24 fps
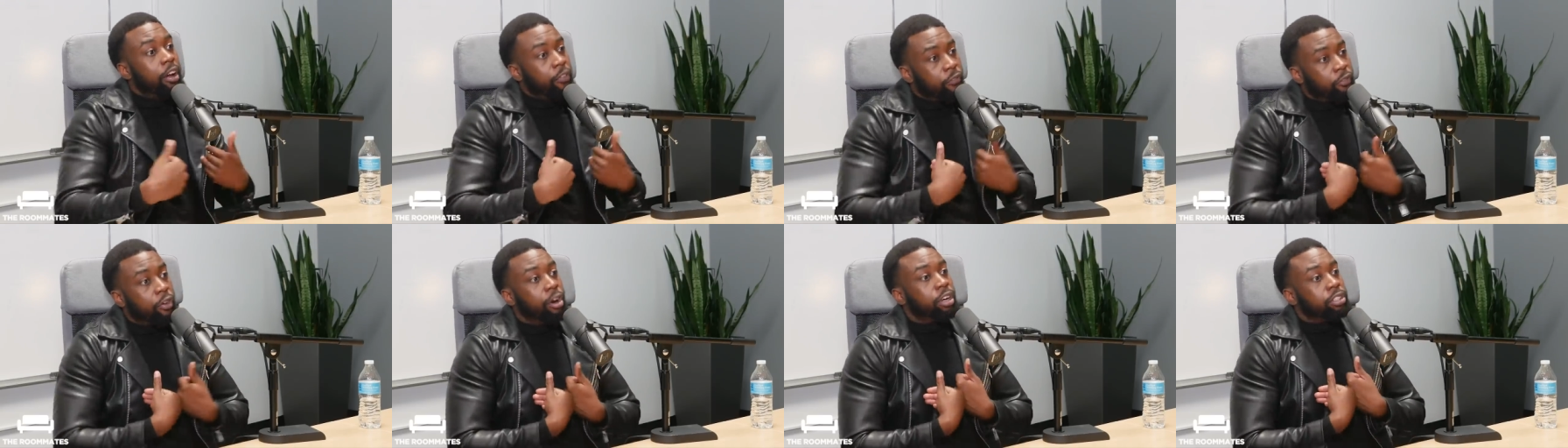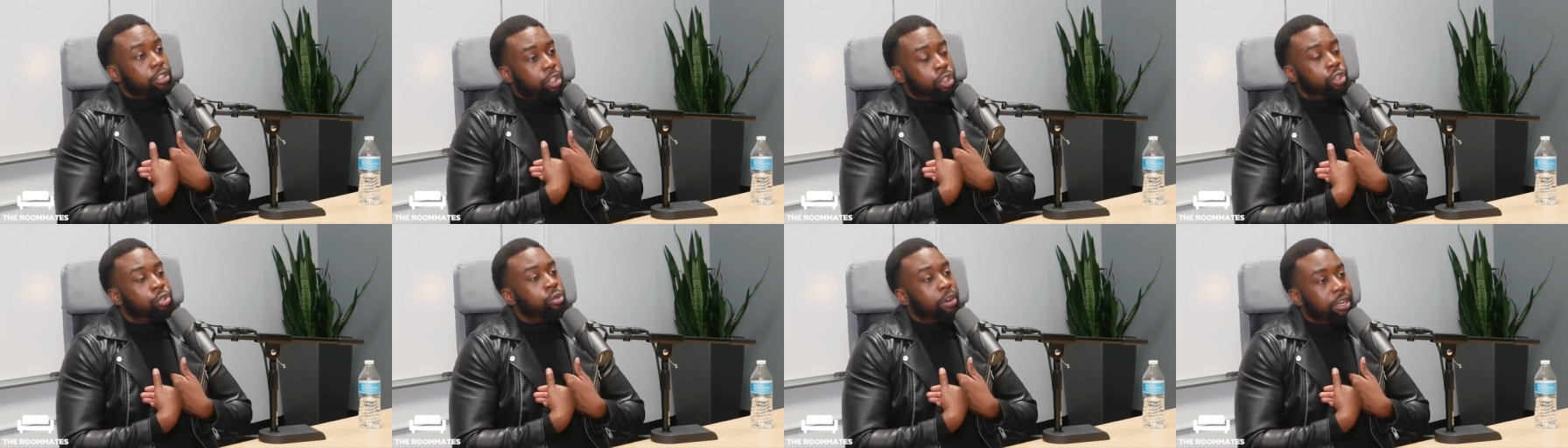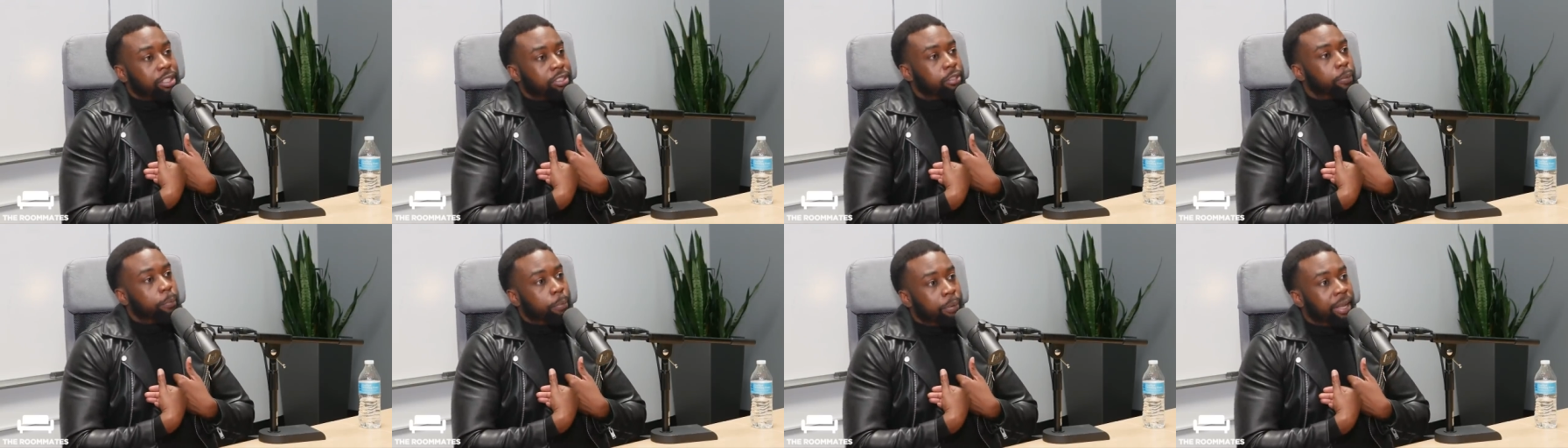first
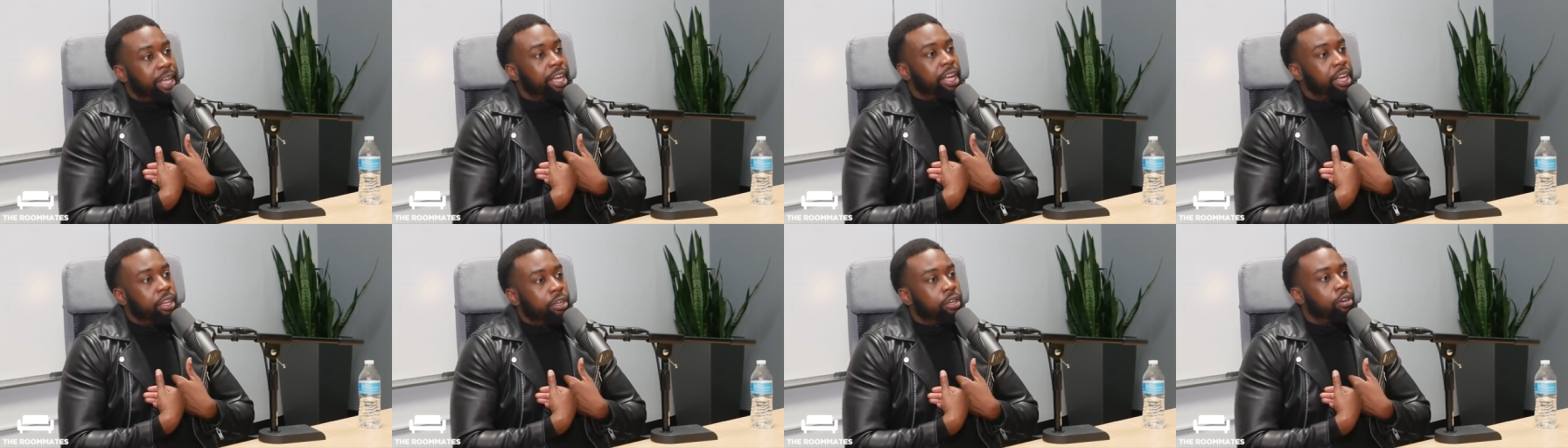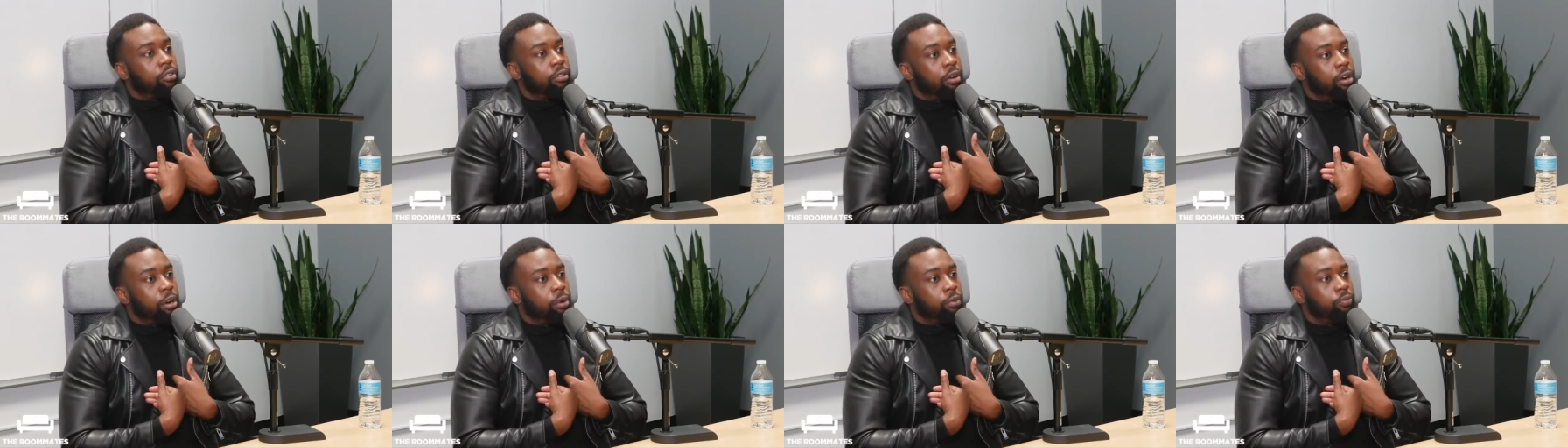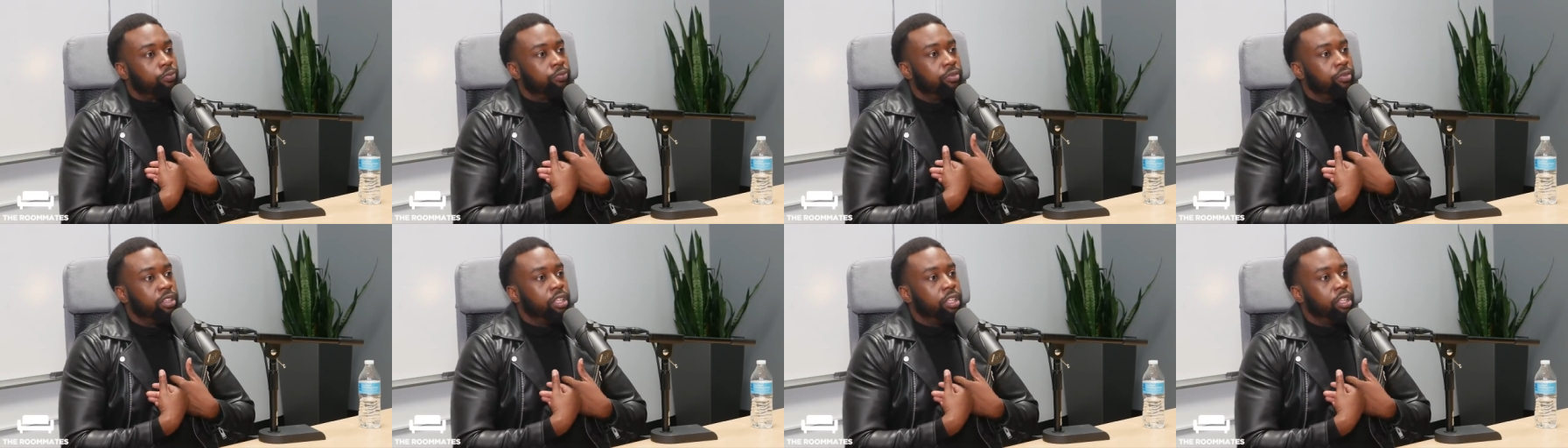address the plank in your own.